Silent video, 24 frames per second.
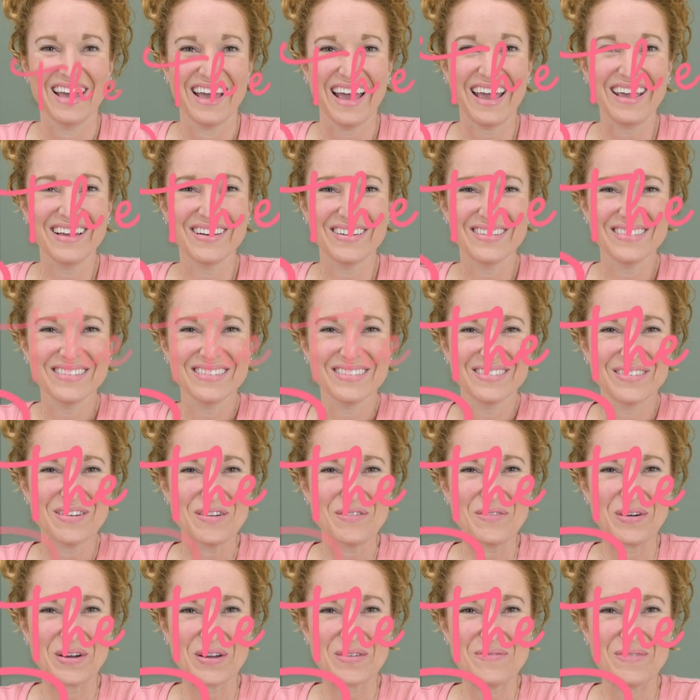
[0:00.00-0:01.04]
Hey y'all,
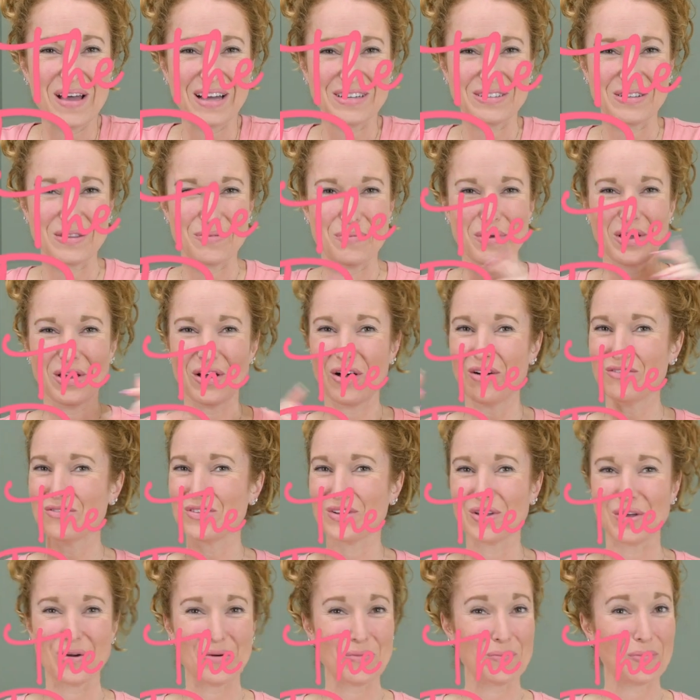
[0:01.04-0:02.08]
welcome back to The Pink
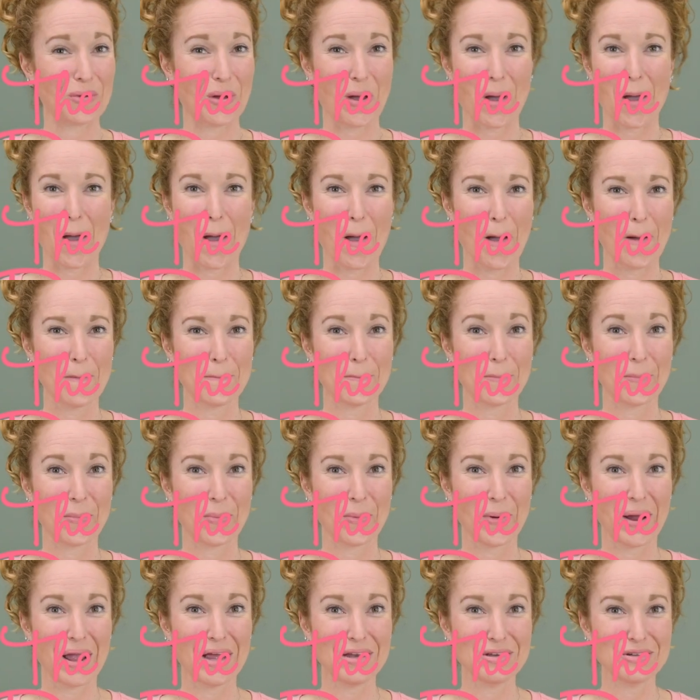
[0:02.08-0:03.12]
Envelope.
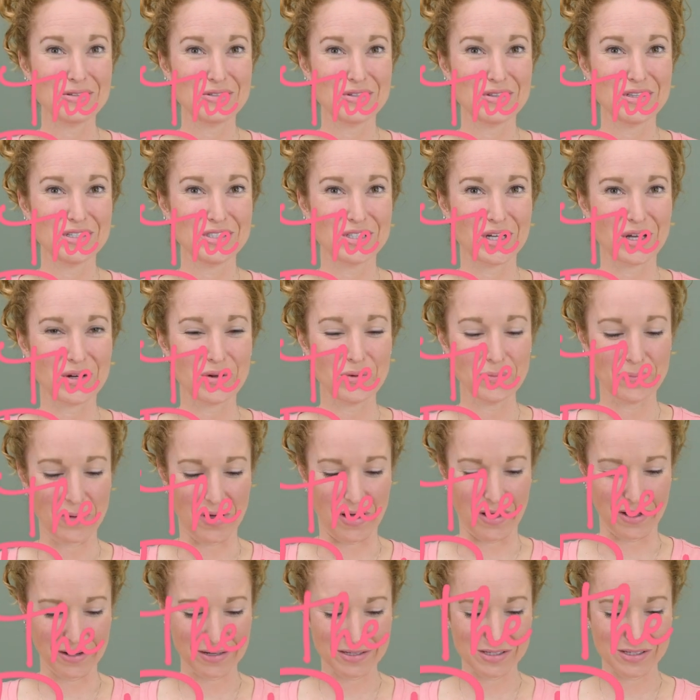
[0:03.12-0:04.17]
Brand new to the channel
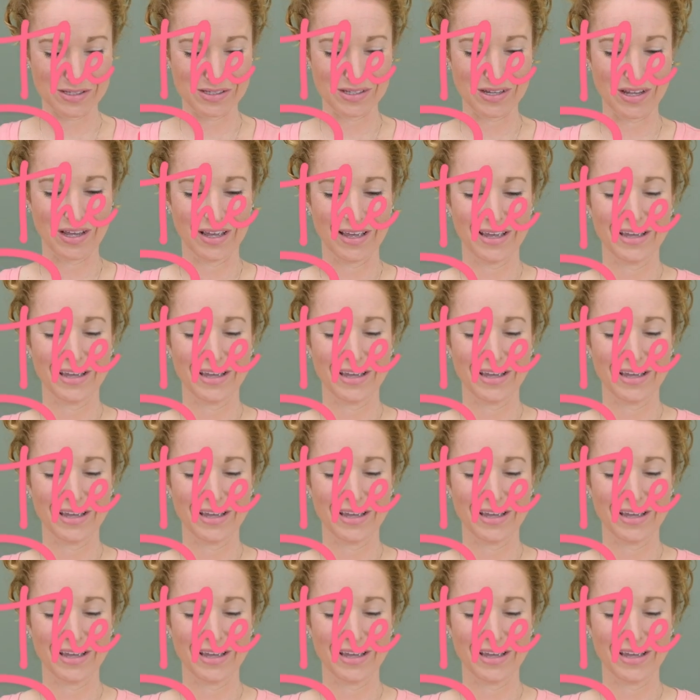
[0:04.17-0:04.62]
box,